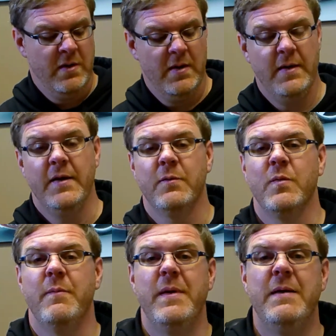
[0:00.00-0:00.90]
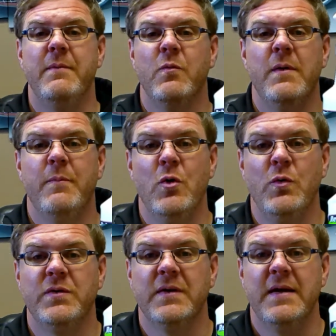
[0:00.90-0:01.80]
The
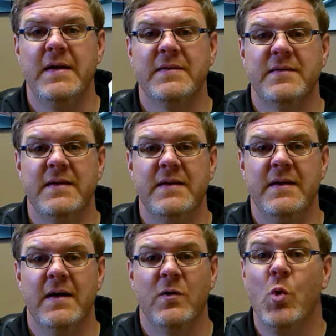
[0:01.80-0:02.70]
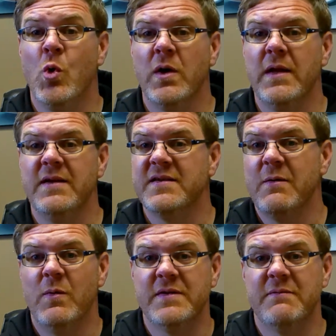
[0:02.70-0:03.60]
Reboot is the quarterly, say
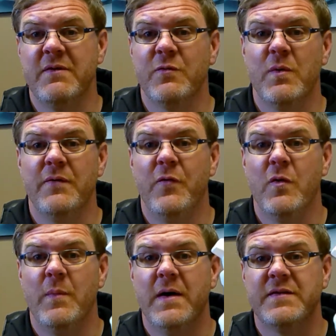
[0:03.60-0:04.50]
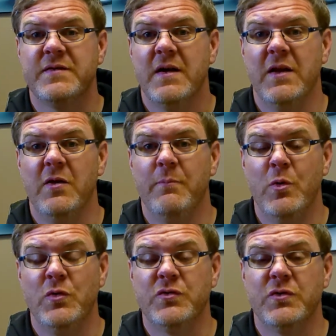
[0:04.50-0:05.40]
once every 3 to 4 months, a little
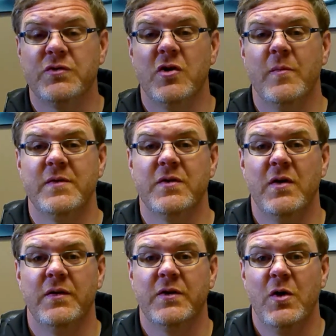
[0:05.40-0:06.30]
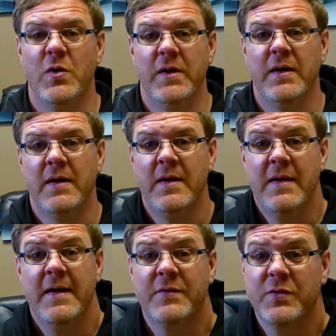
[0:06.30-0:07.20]
booster service on the coating.
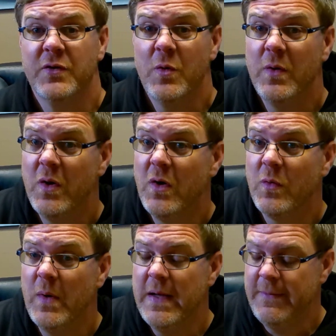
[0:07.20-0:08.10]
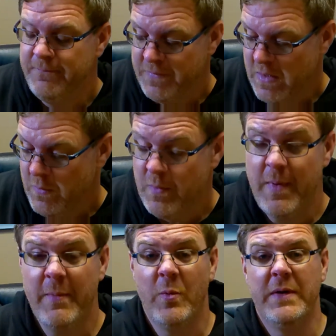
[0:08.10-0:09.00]
It's going to go a long way.
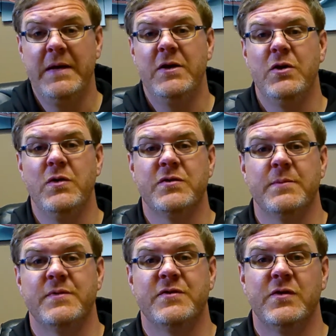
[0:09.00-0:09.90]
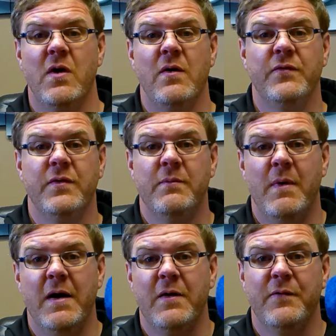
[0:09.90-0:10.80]
Remember, we need to use some soft
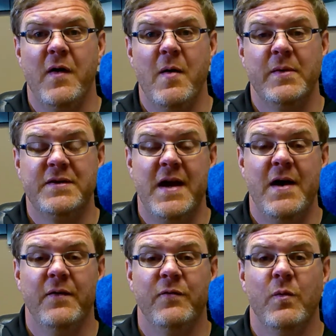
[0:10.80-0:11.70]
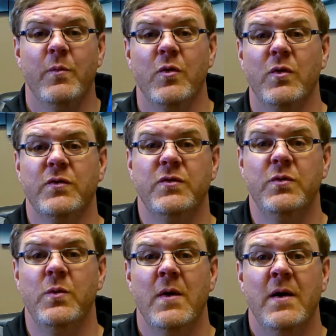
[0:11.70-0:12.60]
microfiber towels when we're going to